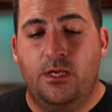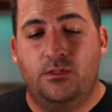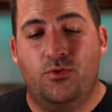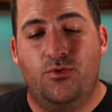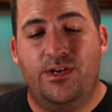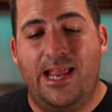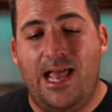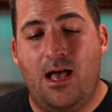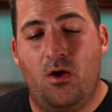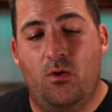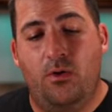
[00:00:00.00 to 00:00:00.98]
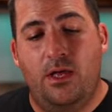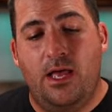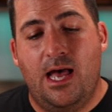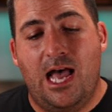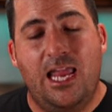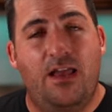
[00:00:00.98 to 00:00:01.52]
So now
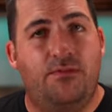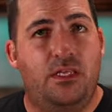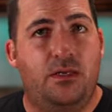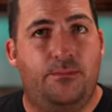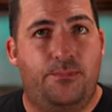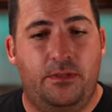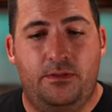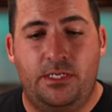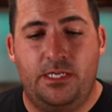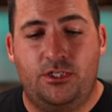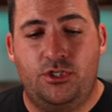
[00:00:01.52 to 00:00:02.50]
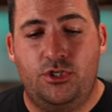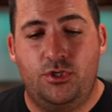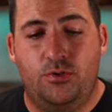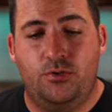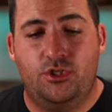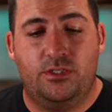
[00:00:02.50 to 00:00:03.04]
I have the ability
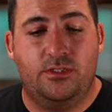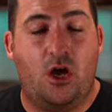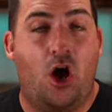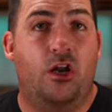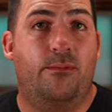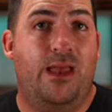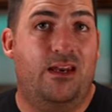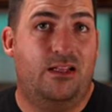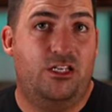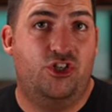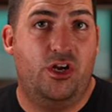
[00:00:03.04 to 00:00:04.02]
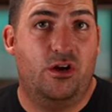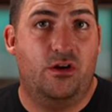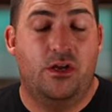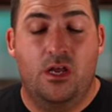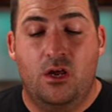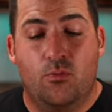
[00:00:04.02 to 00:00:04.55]
to just automatically
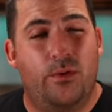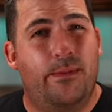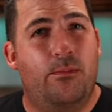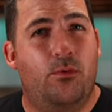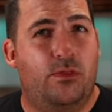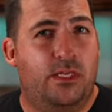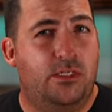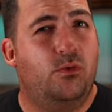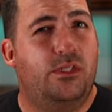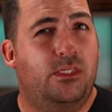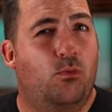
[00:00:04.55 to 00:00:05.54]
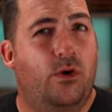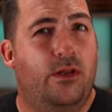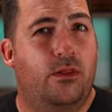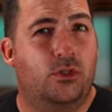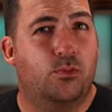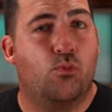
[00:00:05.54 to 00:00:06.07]
share. Remember, this was one
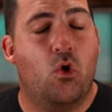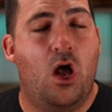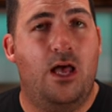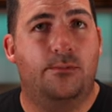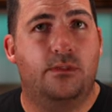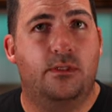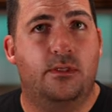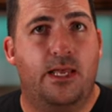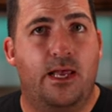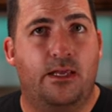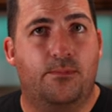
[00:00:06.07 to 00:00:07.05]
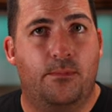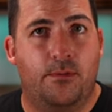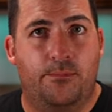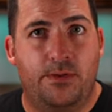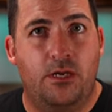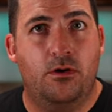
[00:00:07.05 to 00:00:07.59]
of those prompts that
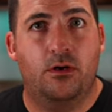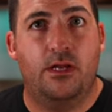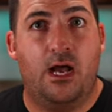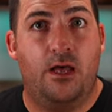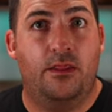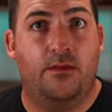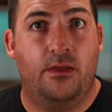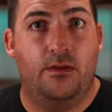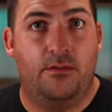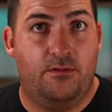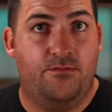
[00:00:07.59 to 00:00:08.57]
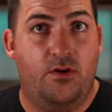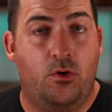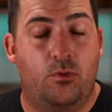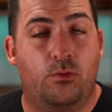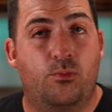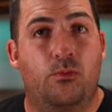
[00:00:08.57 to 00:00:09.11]
appeared on the, the
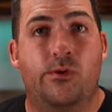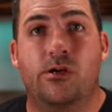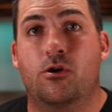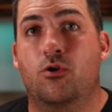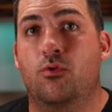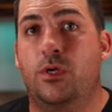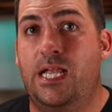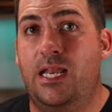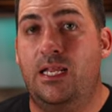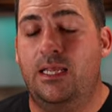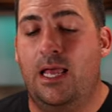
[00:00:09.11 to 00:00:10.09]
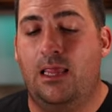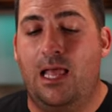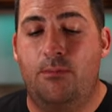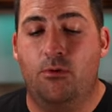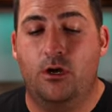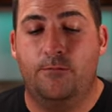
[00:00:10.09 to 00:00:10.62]
phone when we were creating that
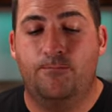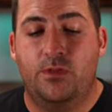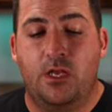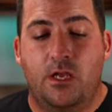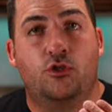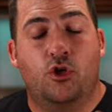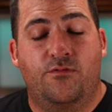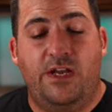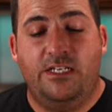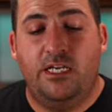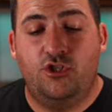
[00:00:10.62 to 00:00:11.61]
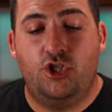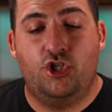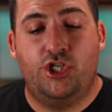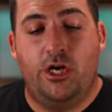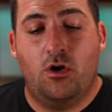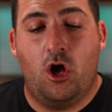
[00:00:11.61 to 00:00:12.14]
library. So if I touch
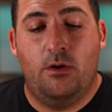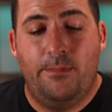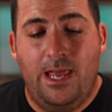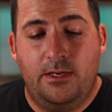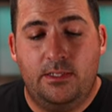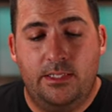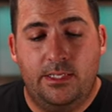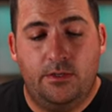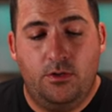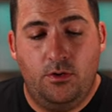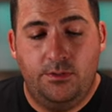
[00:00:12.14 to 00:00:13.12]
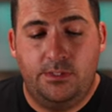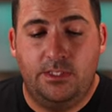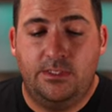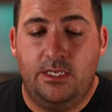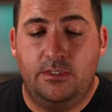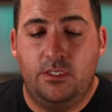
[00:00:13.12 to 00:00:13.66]
share automatically, notice it
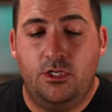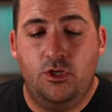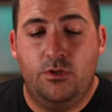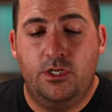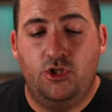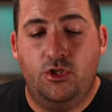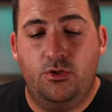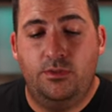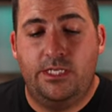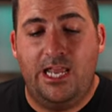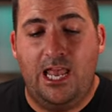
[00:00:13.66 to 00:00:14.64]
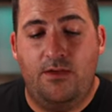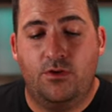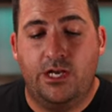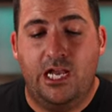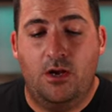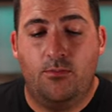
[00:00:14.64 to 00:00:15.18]
says you can choose to have your
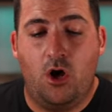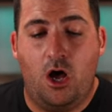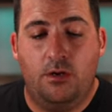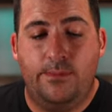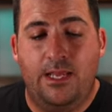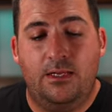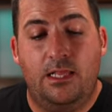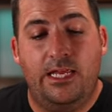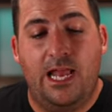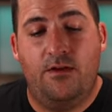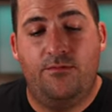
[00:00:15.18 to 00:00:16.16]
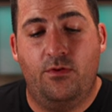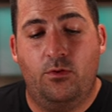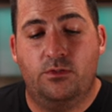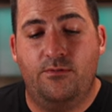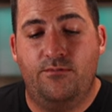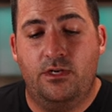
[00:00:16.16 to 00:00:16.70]
camera automatically add
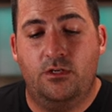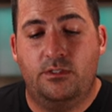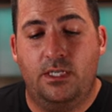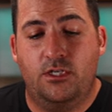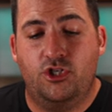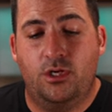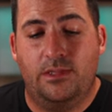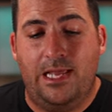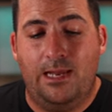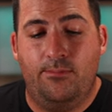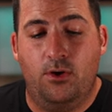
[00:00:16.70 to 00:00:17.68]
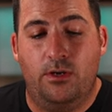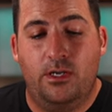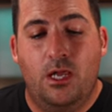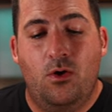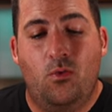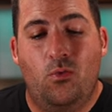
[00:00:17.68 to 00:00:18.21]
photos and videos to the shared library
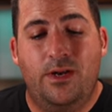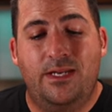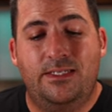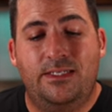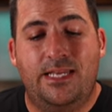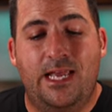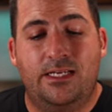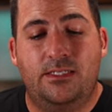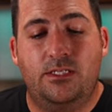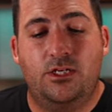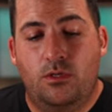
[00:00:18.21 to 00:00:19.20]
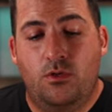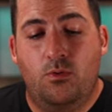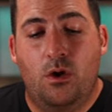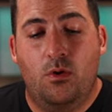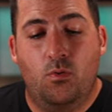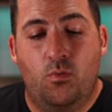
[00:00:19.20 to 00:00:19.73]
when it detects
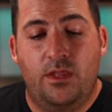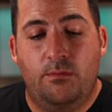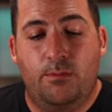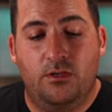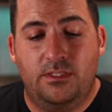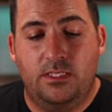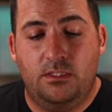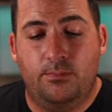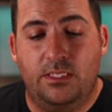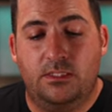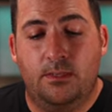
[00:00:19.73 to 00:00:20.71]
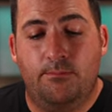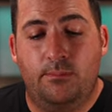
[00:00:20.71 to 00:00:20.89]
you are with participants.